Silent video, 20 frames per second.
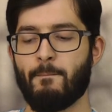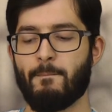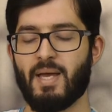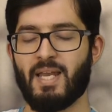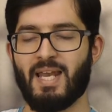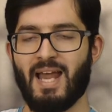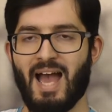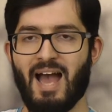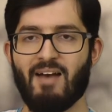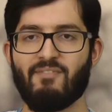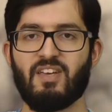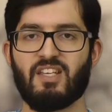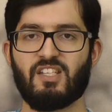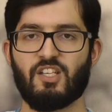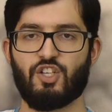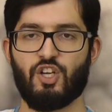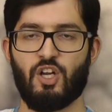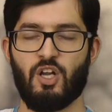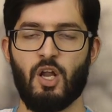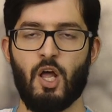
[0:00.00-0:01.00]
in having
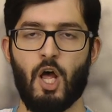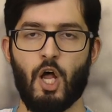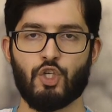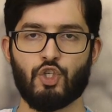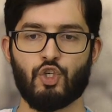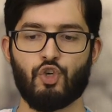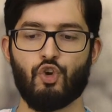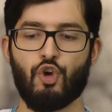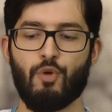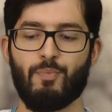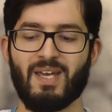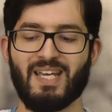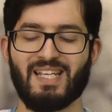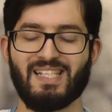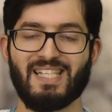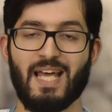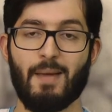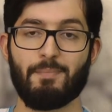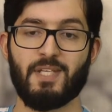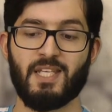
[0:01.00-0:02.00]
such a large group
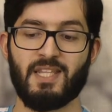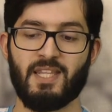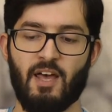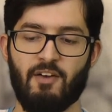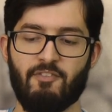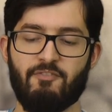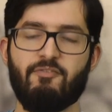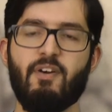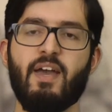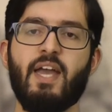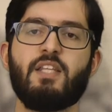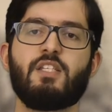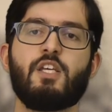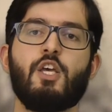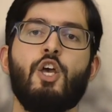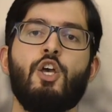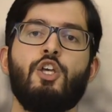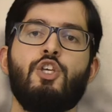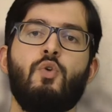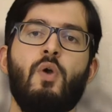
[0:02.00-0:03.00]
accepting their fate,
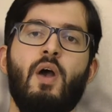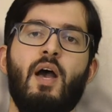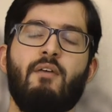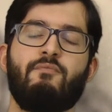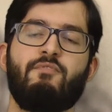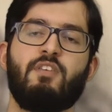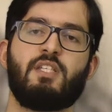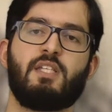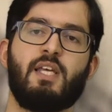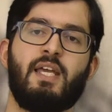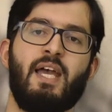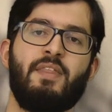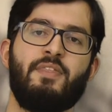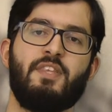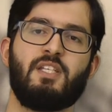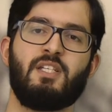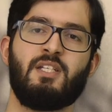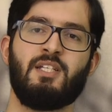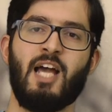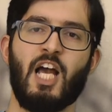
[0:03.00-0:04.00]
you have this, again,
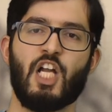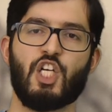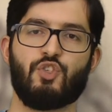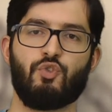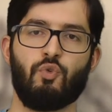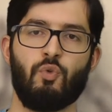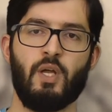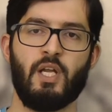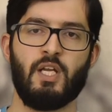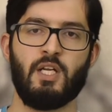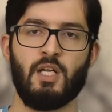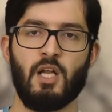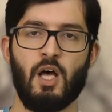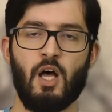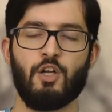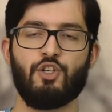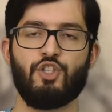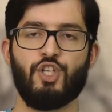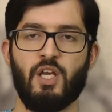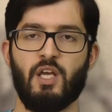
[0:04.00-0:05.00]
this natural
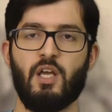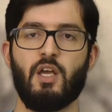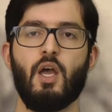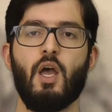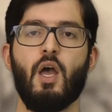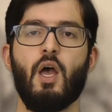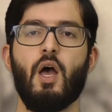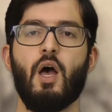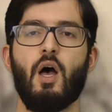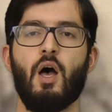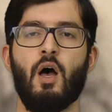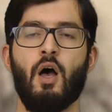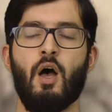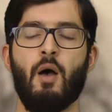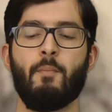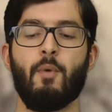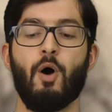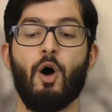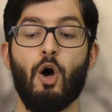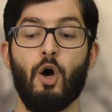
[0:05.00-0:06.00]
enlarging
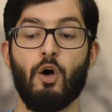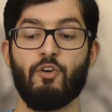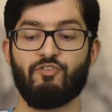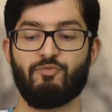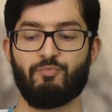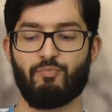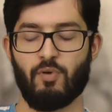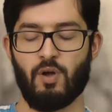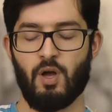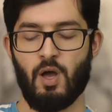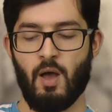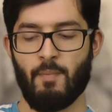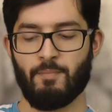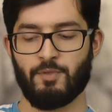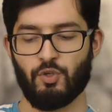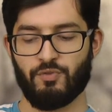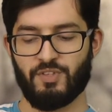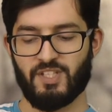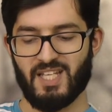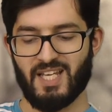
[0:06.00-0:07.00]
of
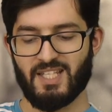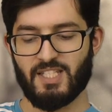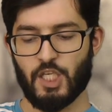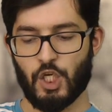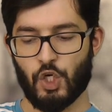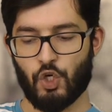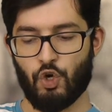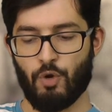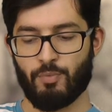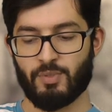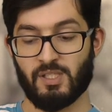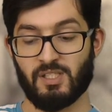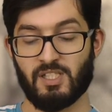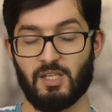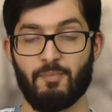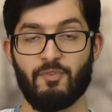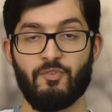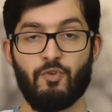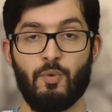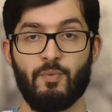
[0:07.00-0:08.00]
sort of dissenting groups, and
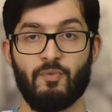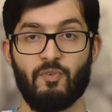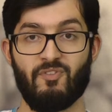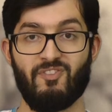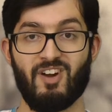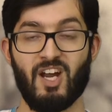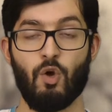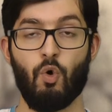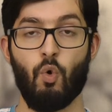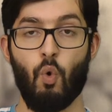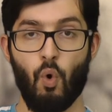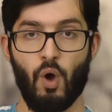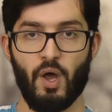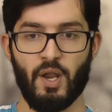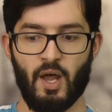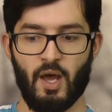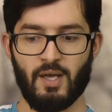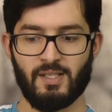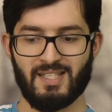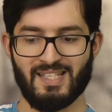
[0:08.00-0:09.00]
some of whom are very
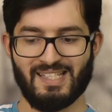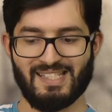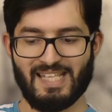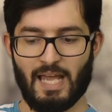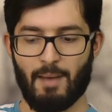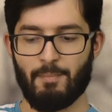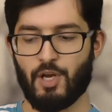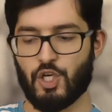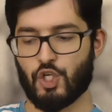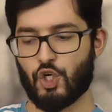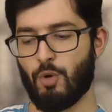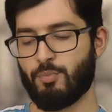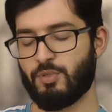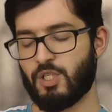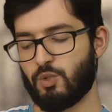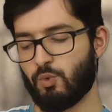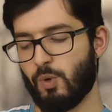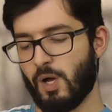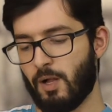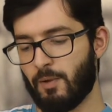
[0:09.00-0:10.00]
organized, established groups
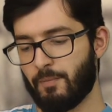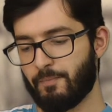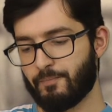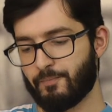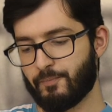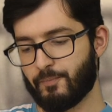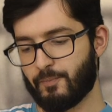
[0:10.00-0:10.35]
as well.